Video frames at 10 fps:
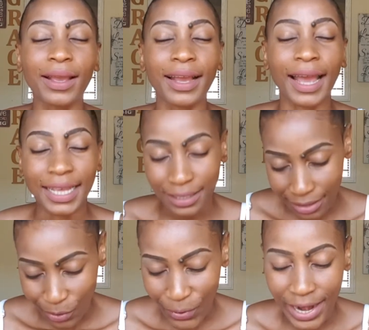guys,
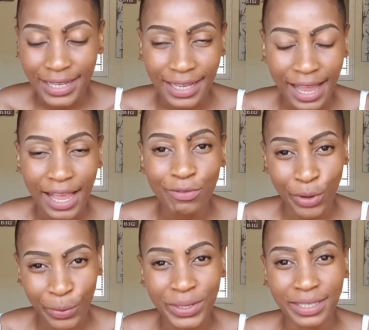when I say
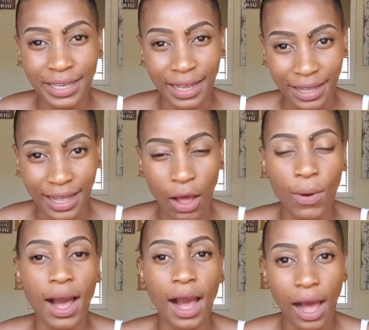everyone was here, our
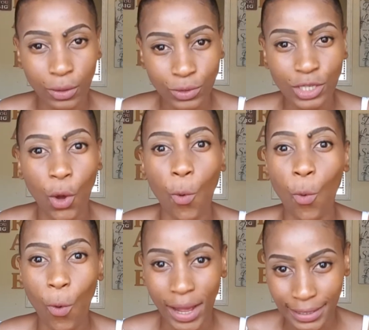house
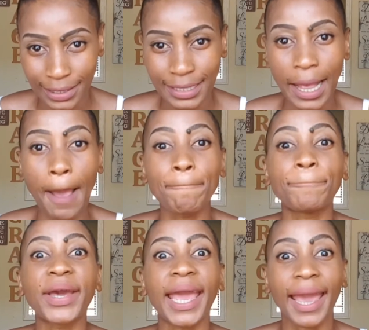was
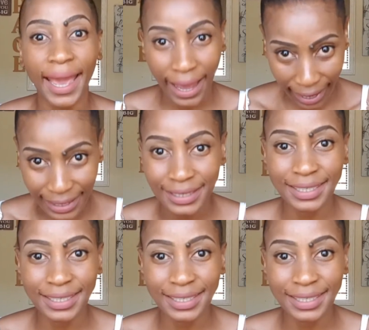packed.